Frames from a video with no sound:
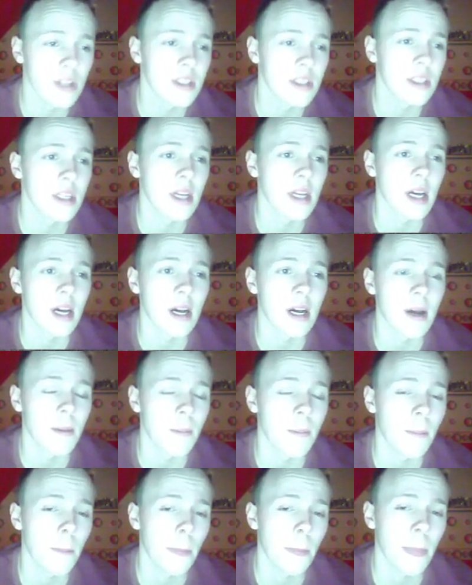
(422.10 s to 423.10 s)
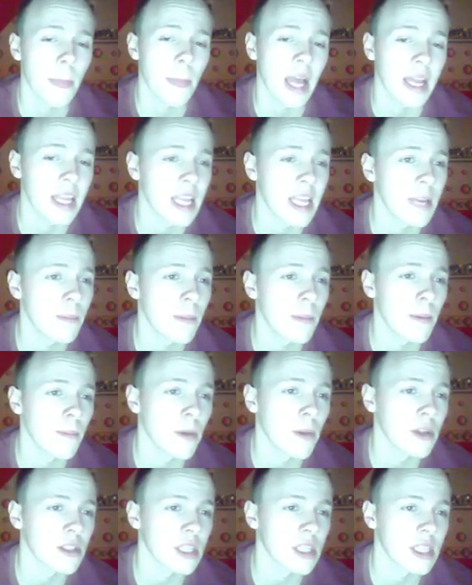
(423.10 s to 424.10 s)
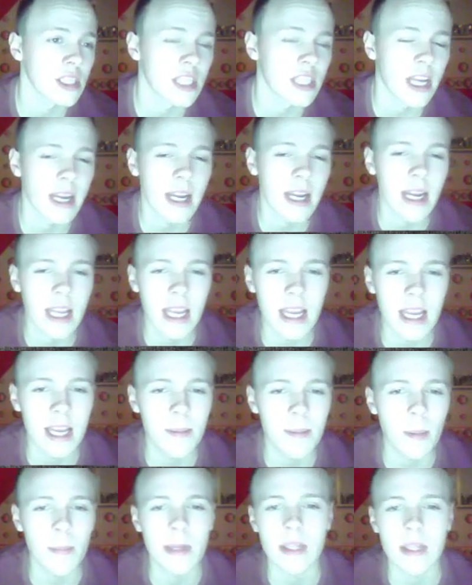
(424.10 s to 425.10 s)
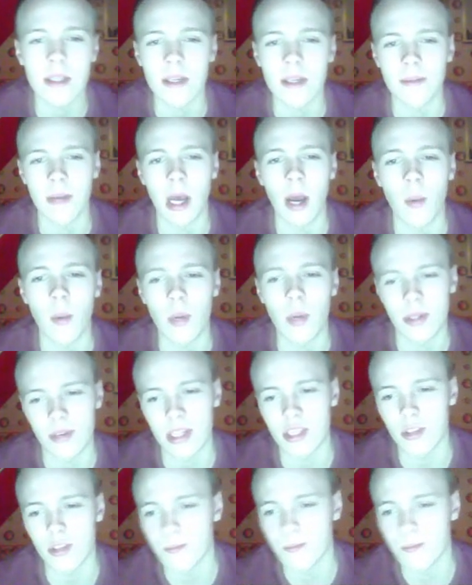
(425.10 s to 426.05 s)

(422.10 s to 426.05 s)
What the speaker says: But I keep monsters in check and I can get momentum with